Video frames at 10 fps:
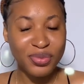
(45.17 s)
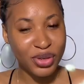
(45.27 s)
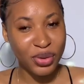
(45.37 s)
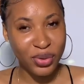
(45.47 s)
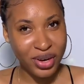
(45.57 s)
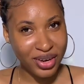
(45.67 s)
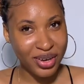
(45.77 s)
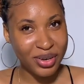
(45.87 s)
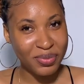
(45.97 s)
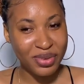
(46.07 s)
you're
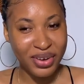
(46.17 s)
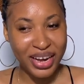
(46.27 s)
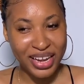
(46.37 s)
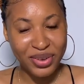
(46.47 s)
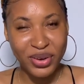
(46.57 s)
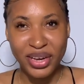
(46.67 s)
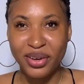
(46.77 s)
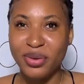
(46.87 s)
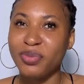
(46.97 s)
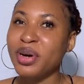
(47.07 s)
welcome you're highly
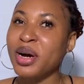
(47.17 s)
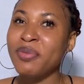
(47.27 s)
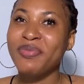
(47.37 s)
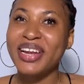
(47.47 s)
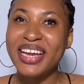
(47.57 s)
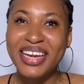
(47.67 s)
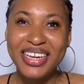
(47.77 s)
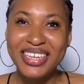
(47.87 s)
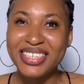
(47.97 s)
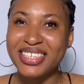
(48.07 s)
welcome
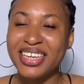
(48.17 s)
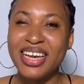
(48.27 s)
please